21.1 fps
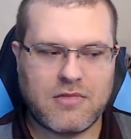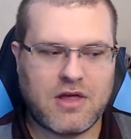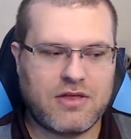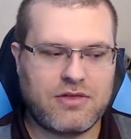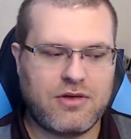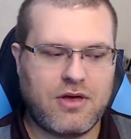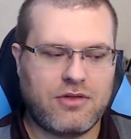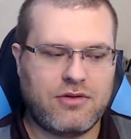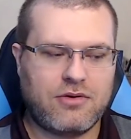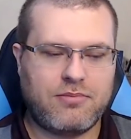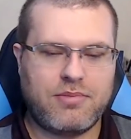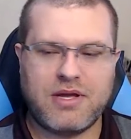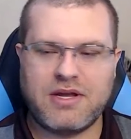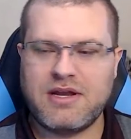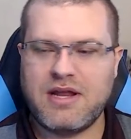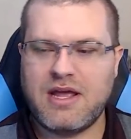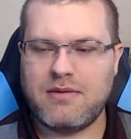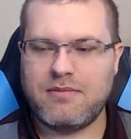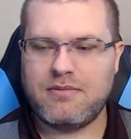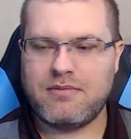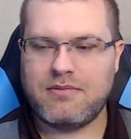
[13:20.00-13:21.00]
The other big
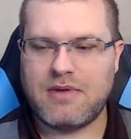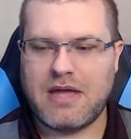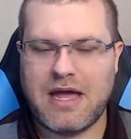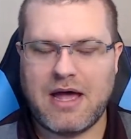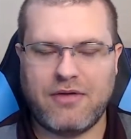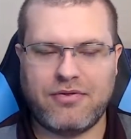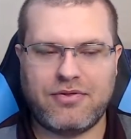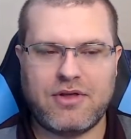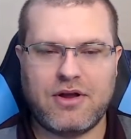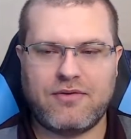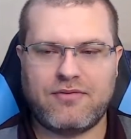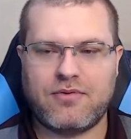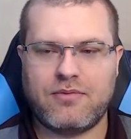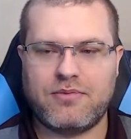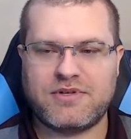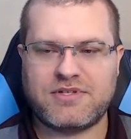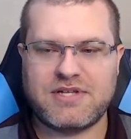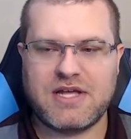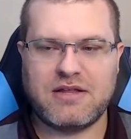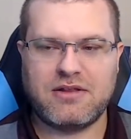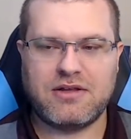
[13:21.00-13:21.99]
name out there from the
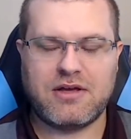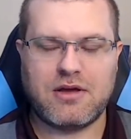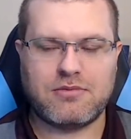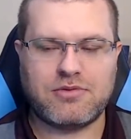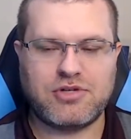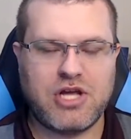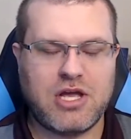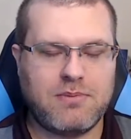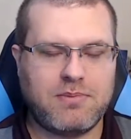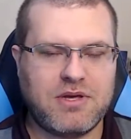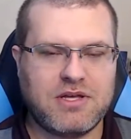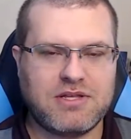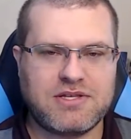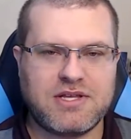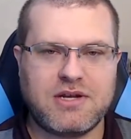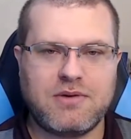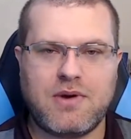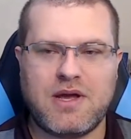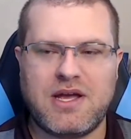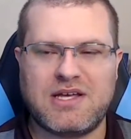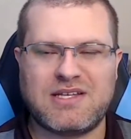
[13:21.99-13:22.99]
Stanley Cup champions
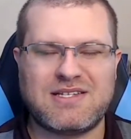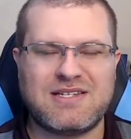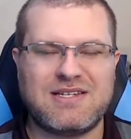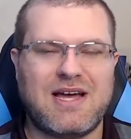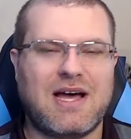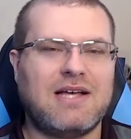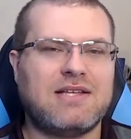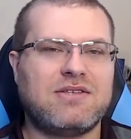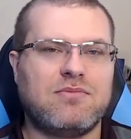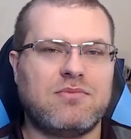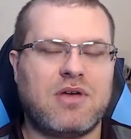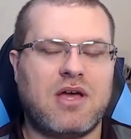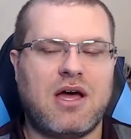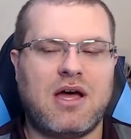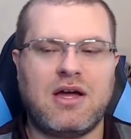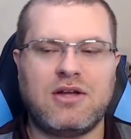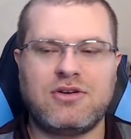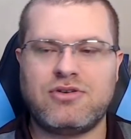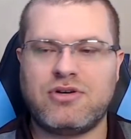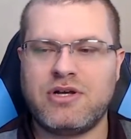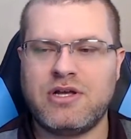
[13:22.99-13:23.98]
anyway is Nazem
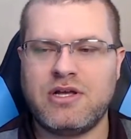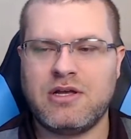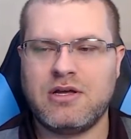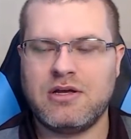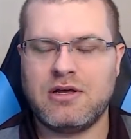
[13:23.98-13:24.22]
Kadri.